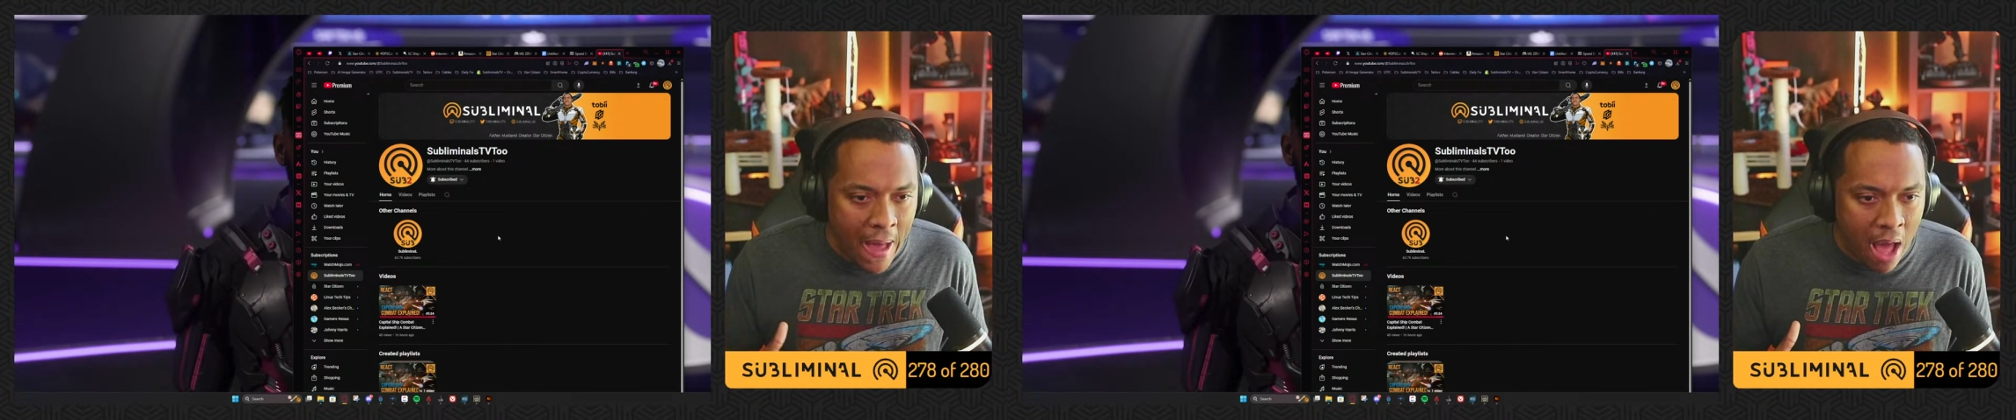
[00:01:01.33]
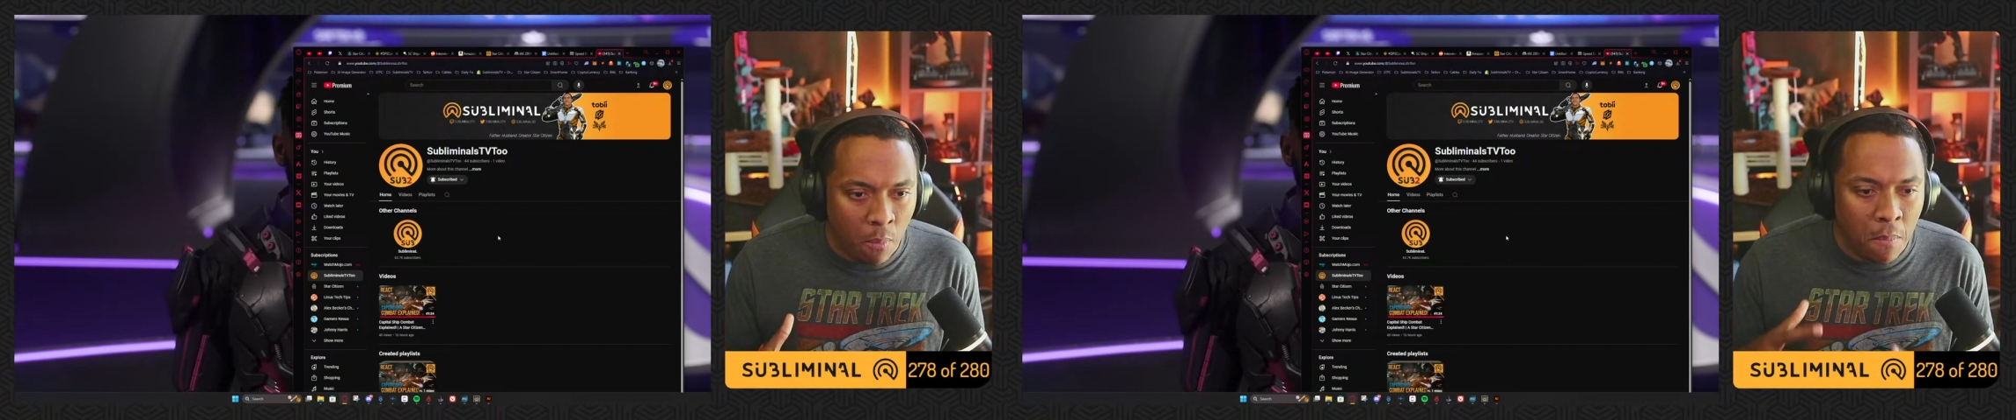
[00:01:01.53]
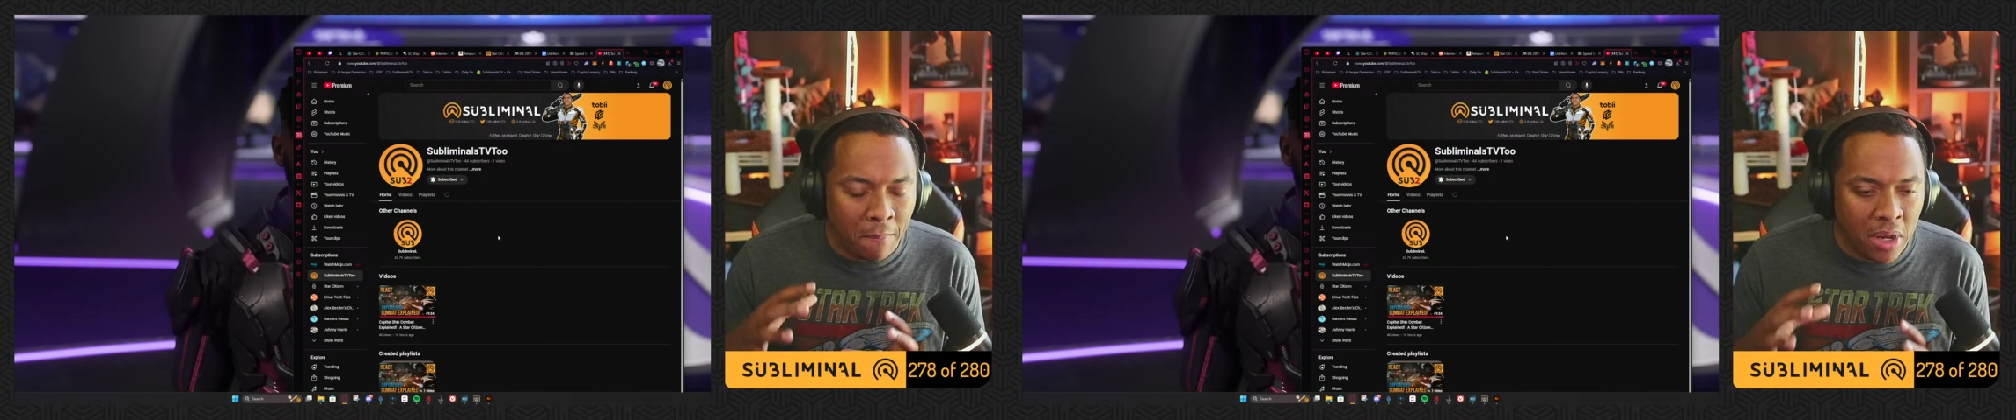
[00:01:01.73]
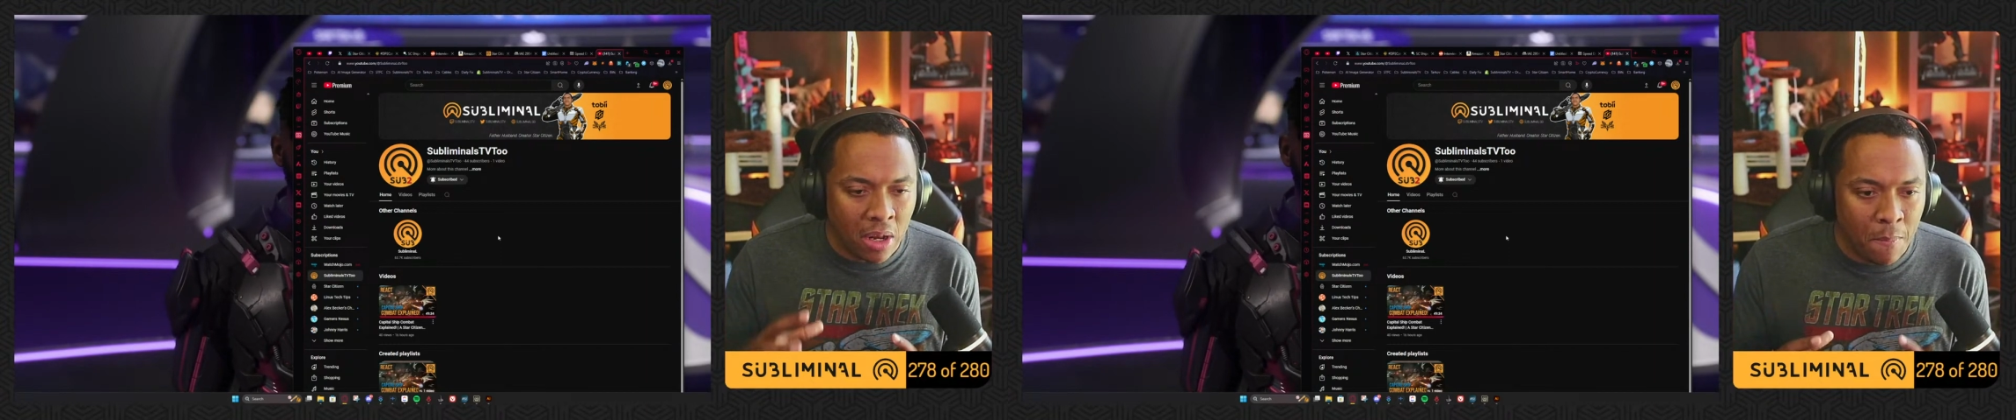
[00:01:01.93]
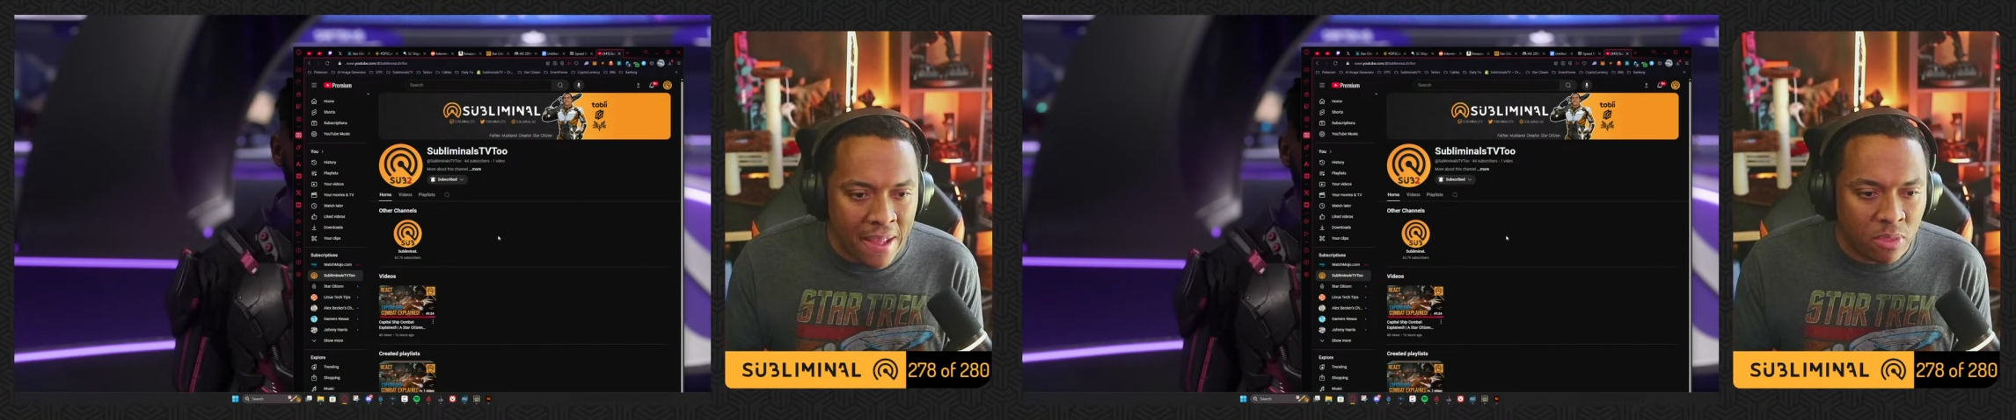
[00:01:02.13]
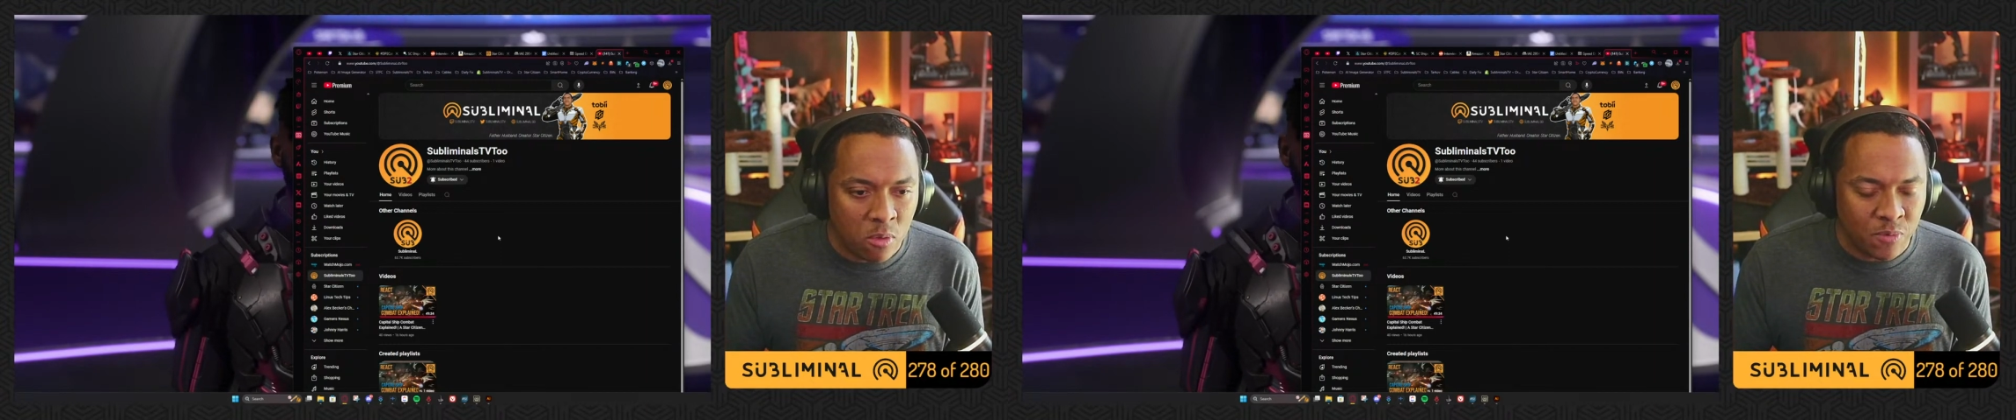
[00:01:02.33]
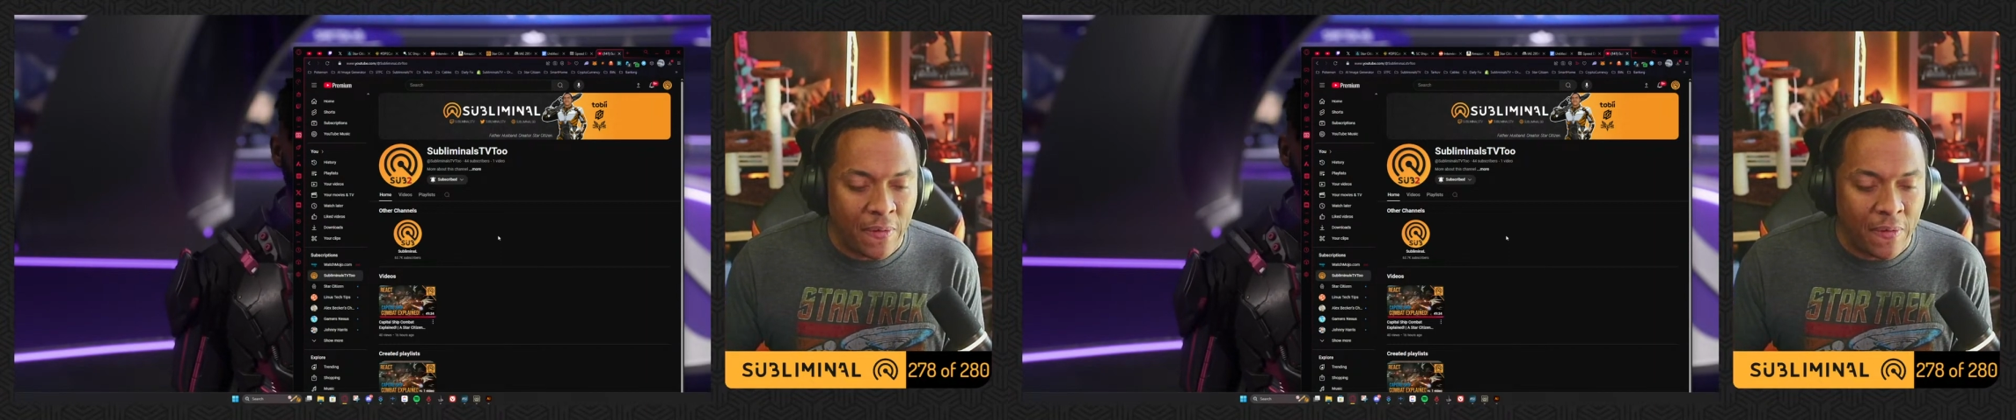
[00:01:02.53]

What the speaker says: I'm gonna make those